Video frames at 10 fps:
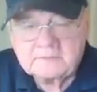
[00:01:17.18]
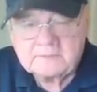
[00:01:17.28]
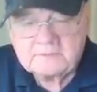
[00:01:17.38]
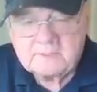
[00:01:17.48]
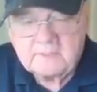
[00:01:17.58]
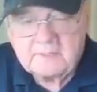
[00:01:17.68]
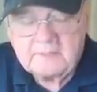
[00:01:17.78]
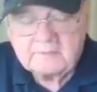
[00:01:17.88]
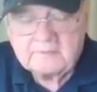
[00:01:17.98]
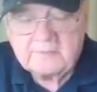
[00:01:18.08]
list tonight
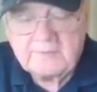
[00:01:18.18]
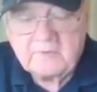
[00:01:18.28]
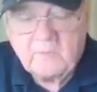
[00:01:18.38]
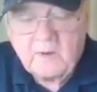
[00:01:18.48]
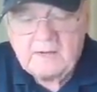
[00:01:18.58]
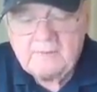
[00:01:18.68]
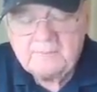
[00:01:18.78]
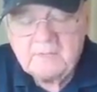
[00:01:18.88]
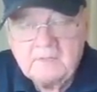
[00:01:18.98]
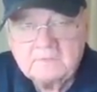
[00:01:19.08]
here at the Big Y,
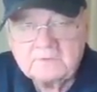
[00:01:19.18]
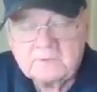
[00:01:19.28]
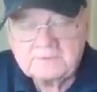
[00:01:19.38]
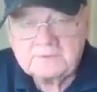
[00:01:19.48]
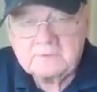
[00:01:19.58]
which also